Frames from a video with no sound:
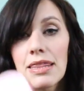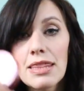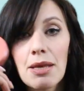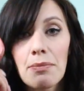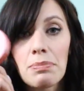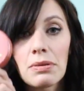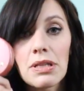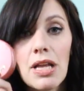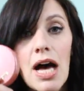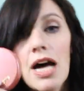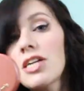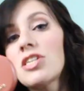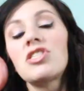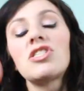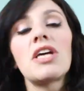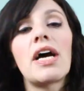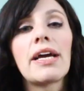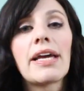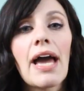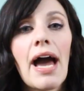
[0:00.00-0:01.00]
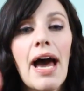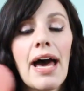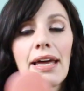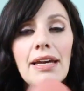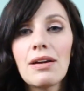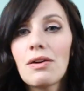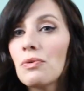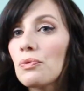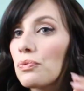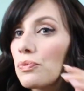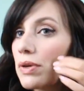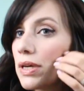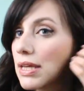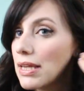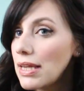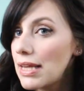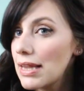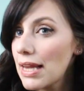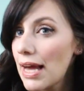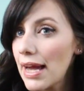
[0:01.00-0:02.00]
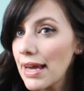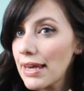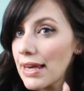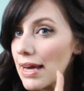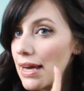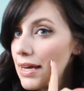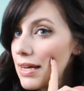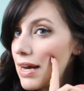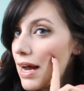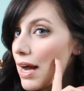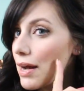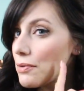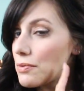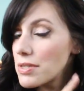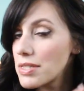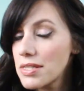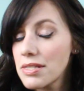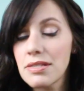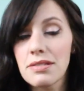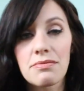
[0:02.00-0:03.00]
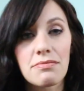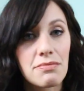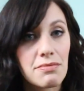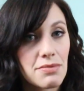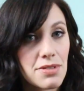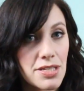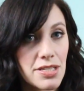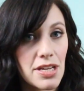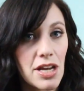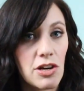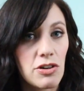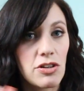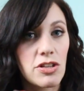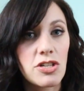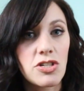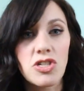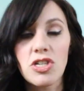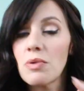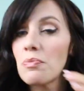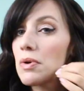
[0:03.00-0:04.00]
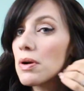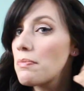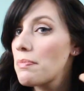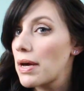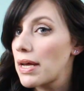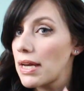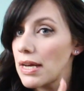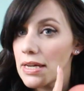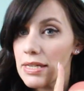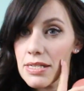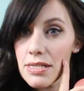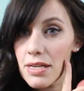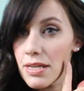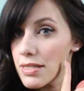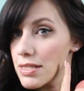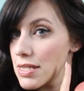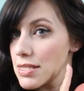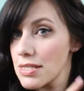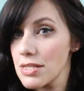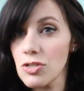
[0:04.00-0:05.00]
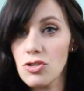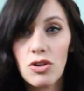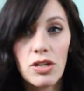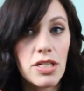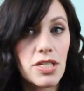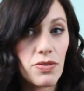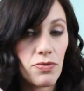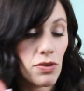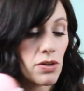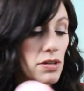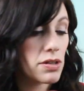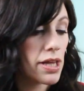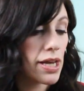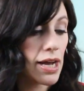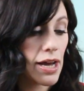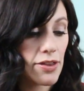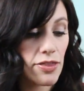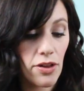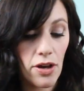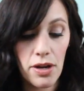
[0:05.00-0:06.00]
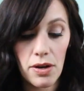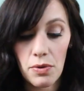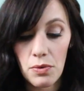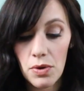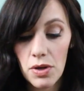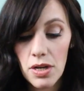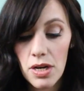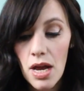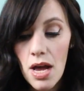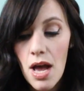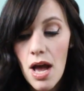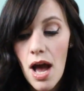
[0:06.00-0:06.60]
The blush, again, really like it. I was scared of the shimmer, but it doesn't transfer like I thought it would.